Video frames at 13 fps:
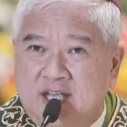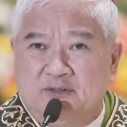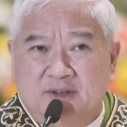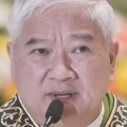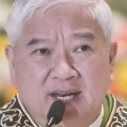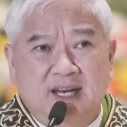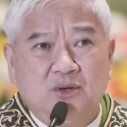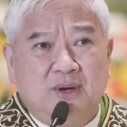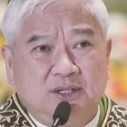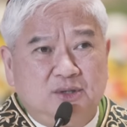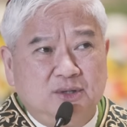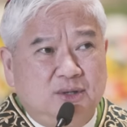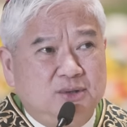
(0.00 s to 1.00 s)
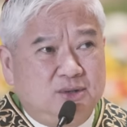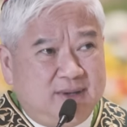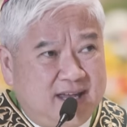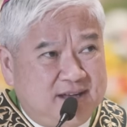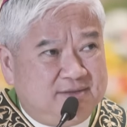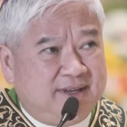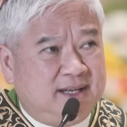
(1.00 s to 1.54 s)
If you really want to go to
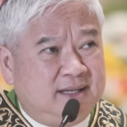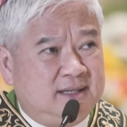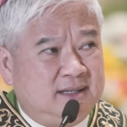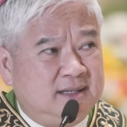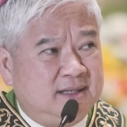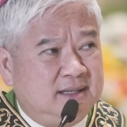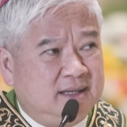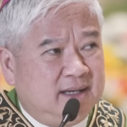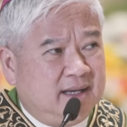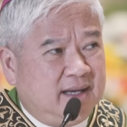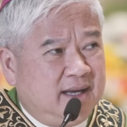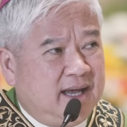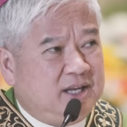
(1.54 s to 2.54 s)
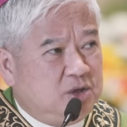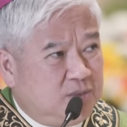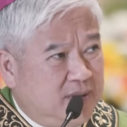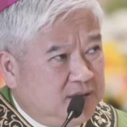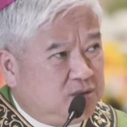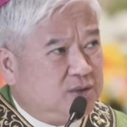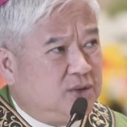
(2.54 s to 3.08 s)
heaven and you
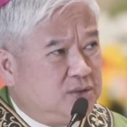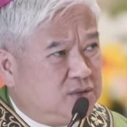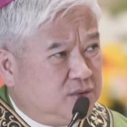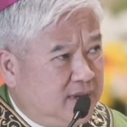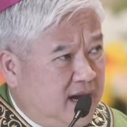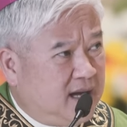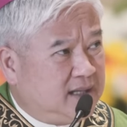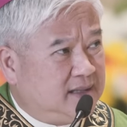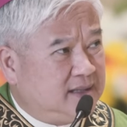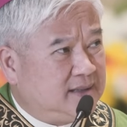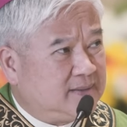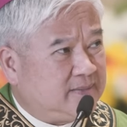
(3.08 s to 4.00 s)
want to go to God,